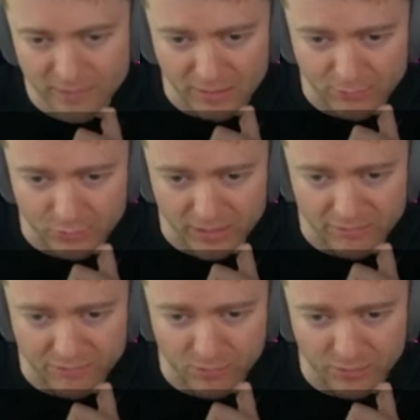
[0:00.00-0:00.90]
Yeah, rook
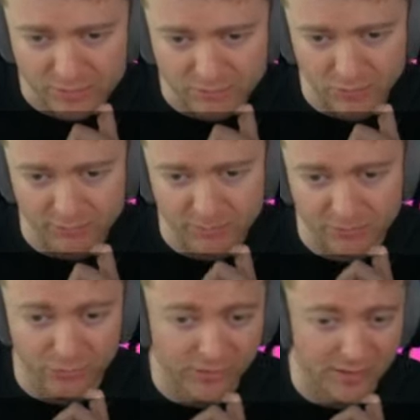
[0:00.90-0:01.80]
a4. So rook
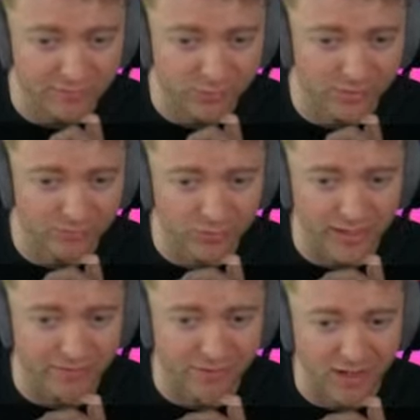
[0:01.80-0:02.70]
b1, rook a4, and rook
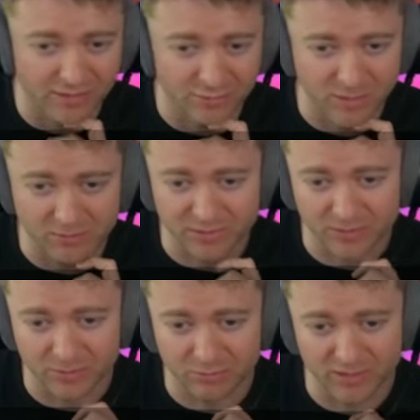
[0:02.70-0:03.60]
a5. We might be
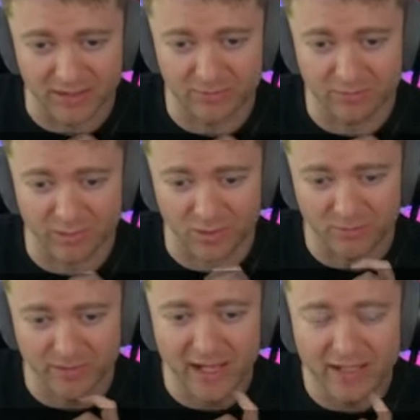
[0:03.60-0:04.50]
able to pick up a
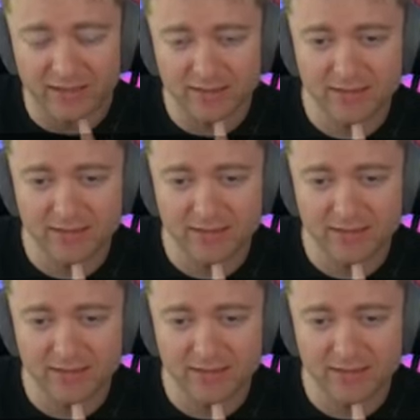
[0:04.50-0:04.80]
pawn back.